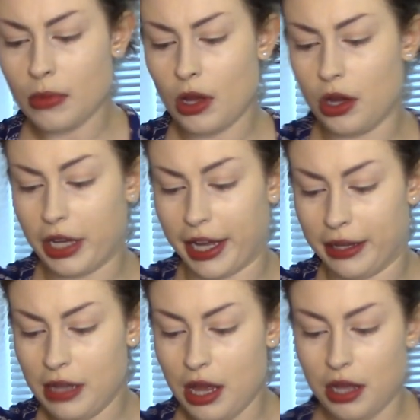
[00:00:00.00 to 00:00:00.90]

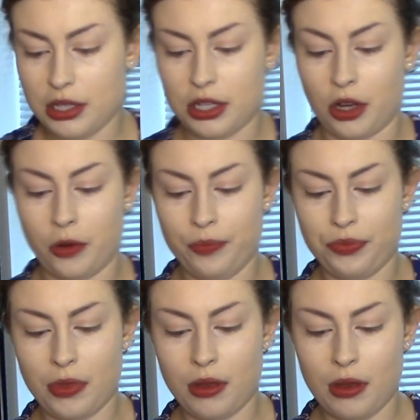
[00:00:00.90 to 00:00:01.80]
Okay, so
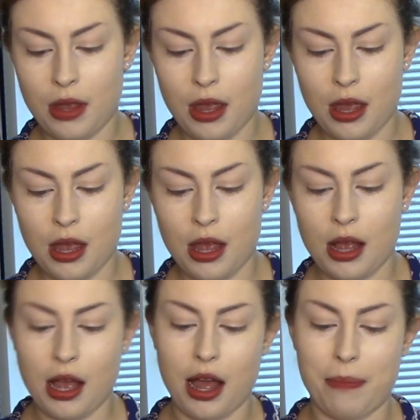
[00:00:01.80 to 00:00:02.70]
I